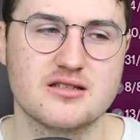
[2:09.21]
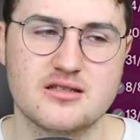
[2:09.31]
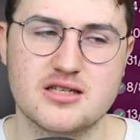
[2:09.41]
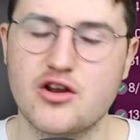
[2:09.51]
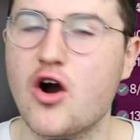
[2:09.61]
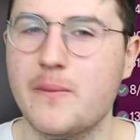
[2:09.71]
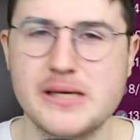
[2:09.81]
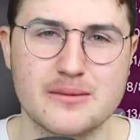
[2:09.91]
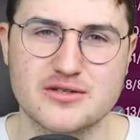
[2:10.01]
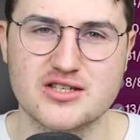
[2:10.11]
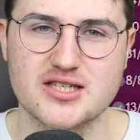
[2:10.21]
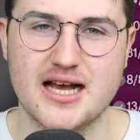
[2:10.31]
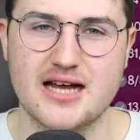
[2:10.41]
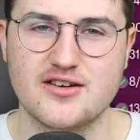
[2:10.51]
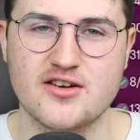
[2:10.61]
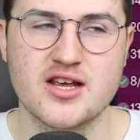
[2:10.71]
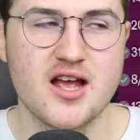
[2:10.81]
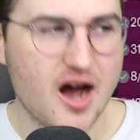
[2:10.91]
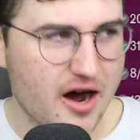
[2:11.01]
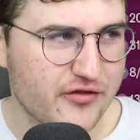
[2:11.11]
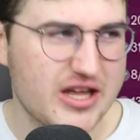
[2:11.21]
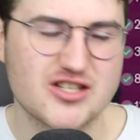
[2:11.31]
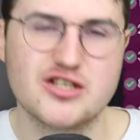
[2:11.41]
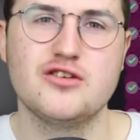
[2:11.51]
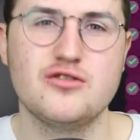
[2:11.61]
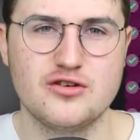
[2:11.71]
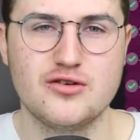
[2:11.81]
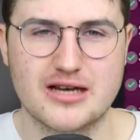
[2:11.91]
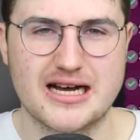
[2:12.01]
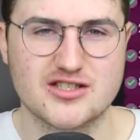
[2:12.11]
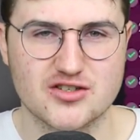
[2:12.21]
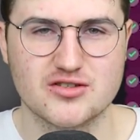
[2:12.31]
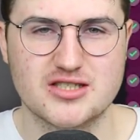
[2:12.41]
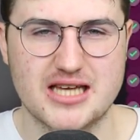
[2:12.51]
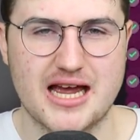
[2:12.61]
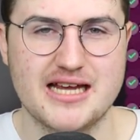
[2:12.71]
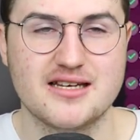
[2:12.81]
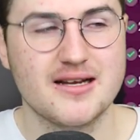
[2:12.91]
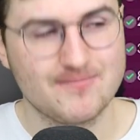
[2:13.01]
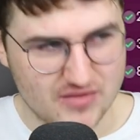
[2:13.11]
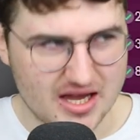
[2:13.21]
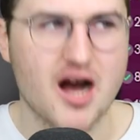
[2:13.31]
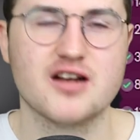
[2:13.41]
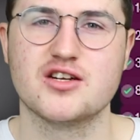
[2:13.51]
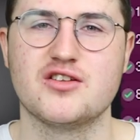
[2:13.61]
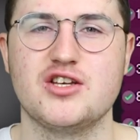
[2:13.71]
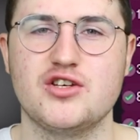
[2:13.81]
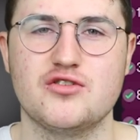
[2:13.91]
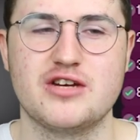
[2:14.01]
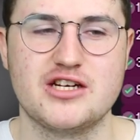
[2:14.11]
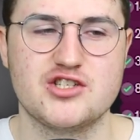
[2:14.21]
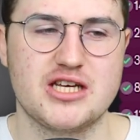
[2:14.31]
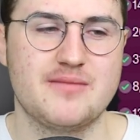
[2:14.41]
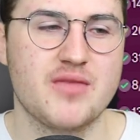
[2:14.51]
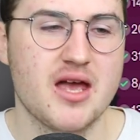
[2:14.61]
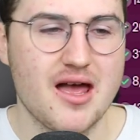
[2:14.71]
to not be up to the standard of this new Newcastle side under the new regime.